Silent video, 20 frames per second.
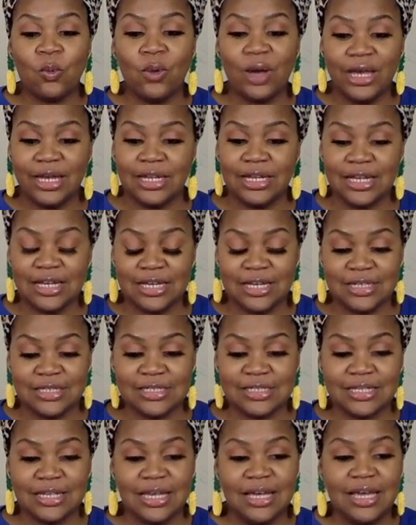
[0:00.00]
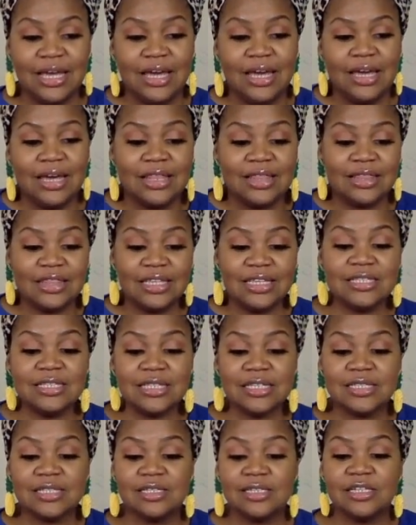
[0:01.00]
weddings, this
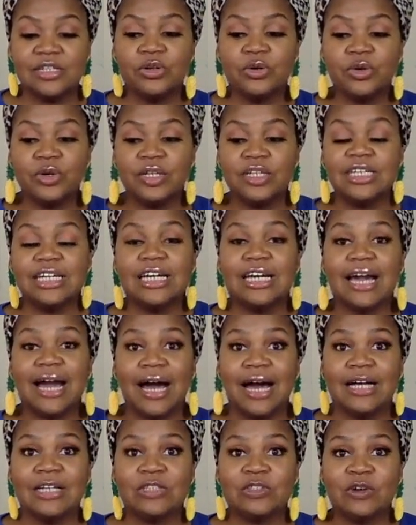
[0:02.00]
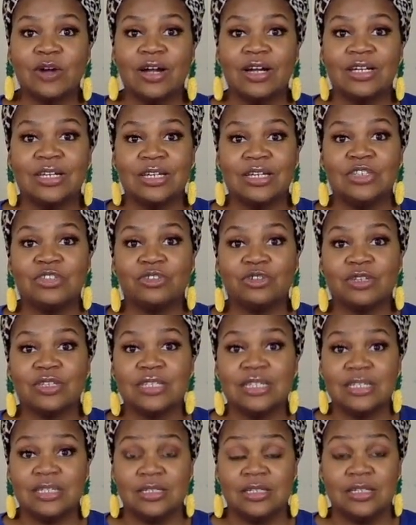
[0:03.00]
is literally God trying to get your
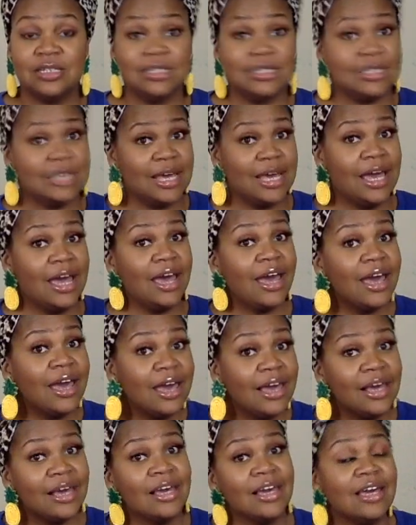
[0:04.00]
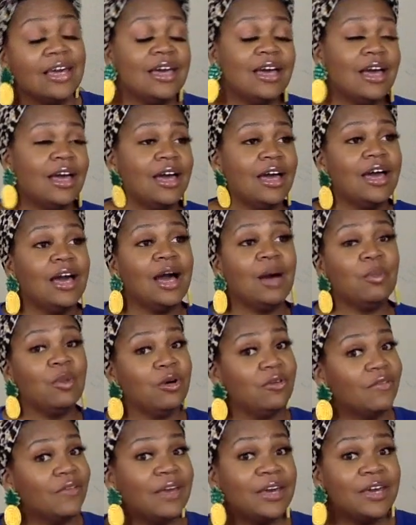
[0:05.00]
attention and say, hey, I'm
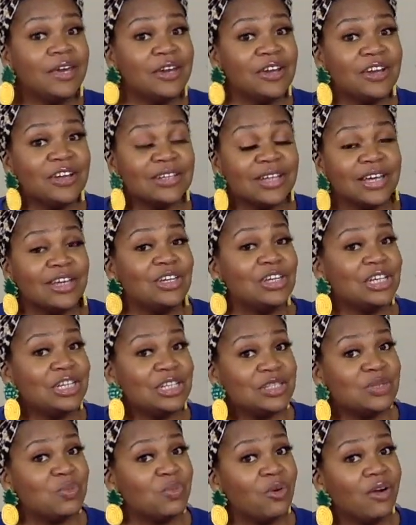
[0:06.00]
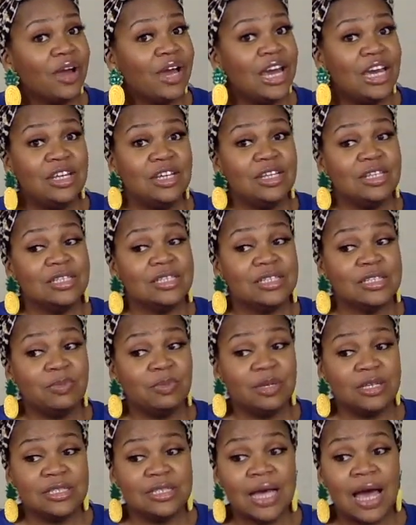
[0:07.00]
over here. Like, you need to pray. You need to
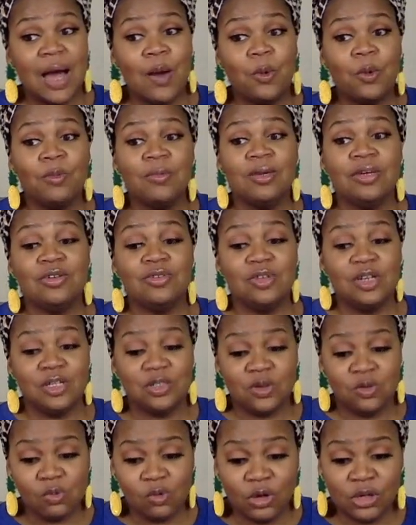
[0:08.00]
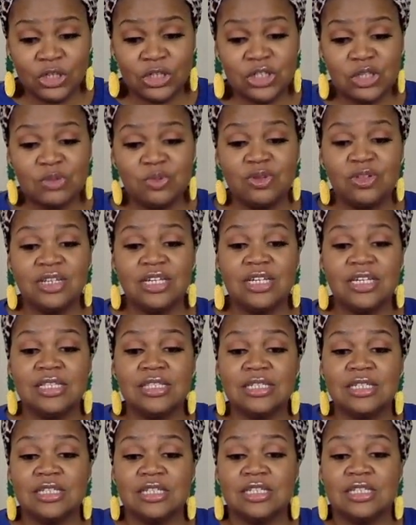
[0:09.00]
spend time with me. You need to worship. You need
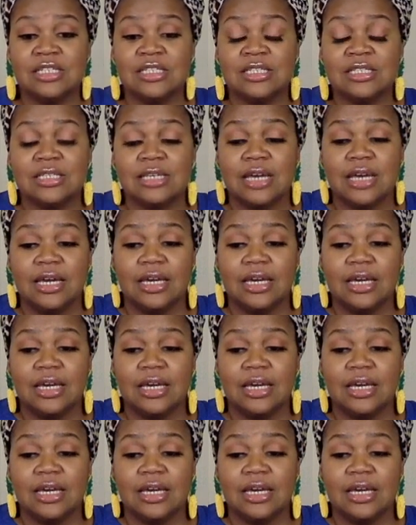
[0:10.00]
to just